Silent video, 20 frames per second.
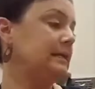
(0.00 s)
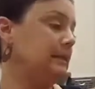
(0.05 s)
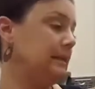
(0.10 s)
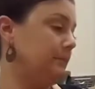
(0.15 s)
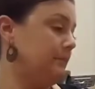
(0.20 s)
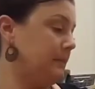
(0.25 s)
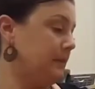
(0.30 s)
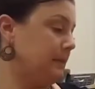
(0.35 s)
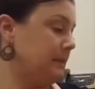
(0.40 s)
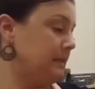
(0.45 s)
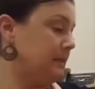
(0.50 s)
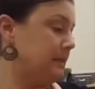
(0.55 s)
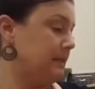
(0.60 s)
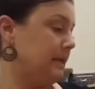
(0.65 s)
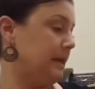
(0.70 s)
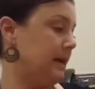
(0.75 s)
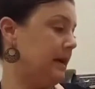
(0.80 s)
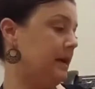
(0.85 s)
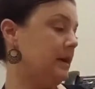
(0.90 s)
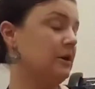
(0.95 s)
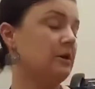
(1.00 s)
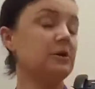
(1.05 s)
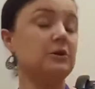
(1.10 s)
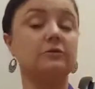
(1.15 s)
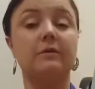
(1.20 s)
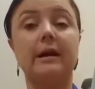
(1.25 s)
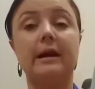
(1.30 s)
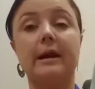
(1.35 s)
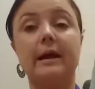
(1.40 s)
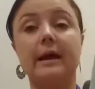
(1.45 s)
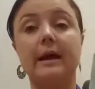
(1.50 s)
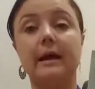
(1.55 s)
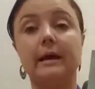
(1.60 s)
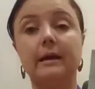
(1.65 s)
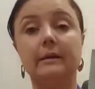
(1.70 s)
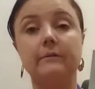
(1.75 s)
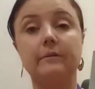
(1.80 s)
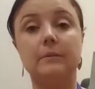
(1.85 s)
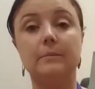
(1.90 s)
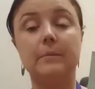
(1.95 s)
up the stairs right ahead
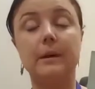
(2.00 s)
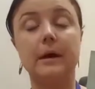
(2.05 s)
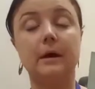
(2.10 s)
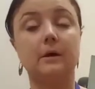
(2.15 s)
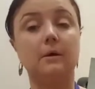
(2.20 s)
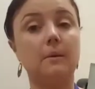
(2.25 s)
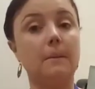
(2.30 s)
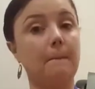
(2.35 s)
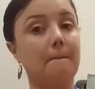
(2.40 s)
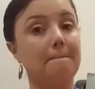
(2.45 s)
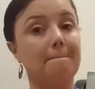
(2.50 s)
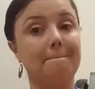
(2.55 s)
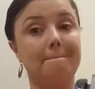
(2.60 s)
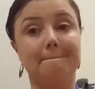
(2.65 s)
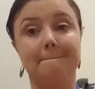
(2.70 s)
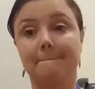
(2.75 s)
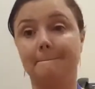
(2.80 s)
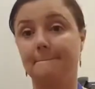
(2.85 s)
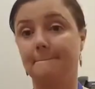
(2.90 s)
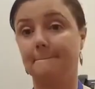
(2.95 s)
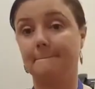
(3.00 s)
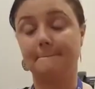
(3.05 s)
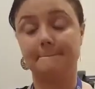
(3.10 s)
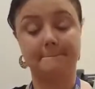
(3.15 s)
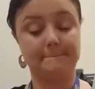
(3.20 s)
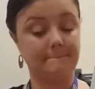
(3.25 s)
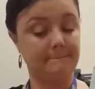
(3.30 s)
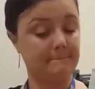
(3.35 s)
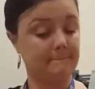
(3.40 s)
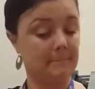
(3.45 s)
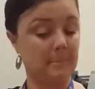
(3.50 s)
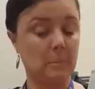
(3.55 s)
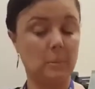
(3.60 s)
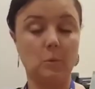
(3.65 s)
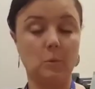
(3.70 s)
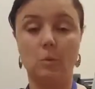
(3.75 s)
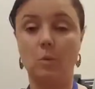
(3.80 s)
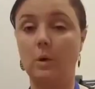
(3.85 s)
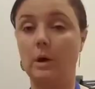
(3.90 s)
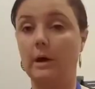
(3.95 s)
of the bell?
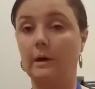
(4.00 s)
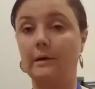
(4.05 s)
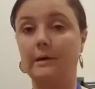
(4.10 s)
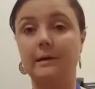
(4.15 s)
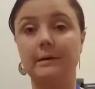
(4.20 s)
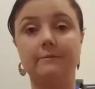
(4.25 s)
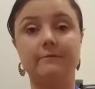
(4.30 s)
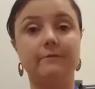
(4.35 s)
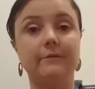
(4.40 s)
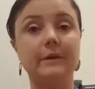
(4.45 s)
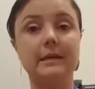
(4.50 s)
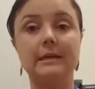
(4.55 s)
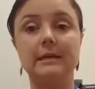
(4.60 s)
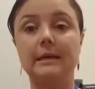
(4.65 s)
Walking feet,